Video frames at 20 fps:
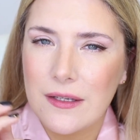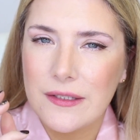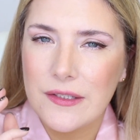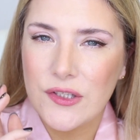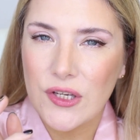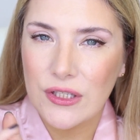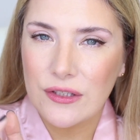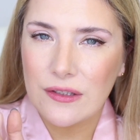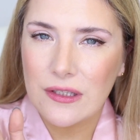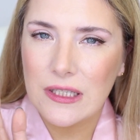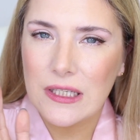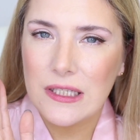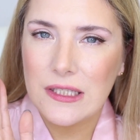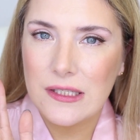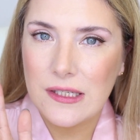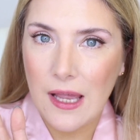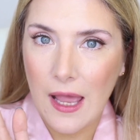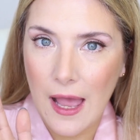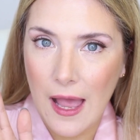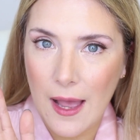gently
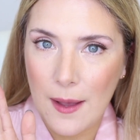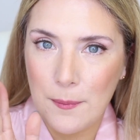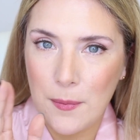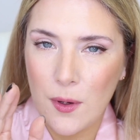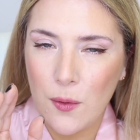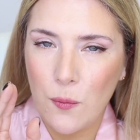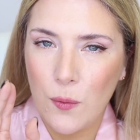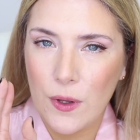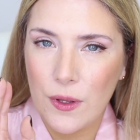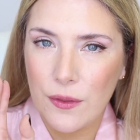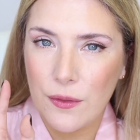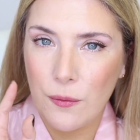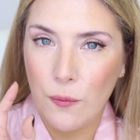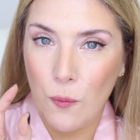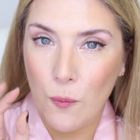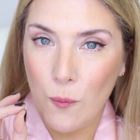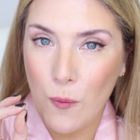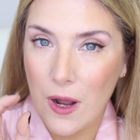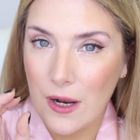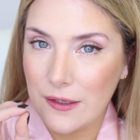tap with
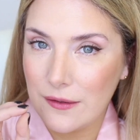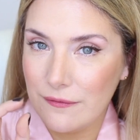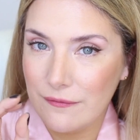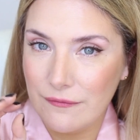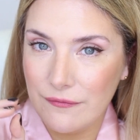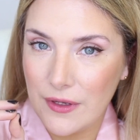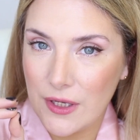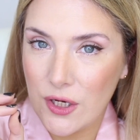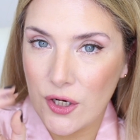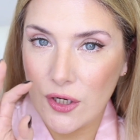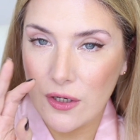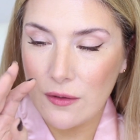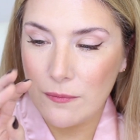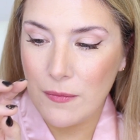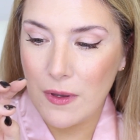one finger,